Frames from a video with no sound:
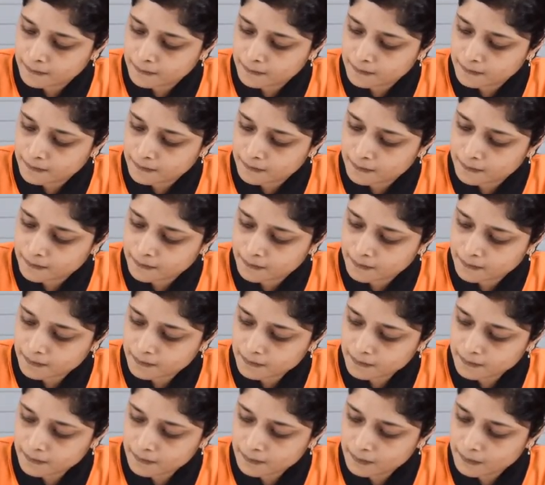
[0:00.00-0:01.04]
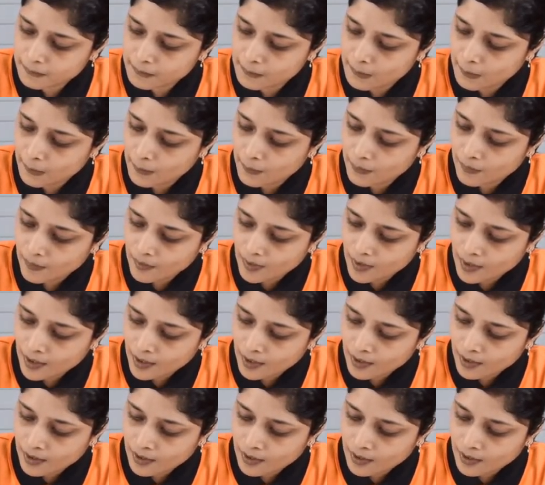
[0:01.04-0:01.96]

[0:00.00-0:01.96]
Nobody speaks.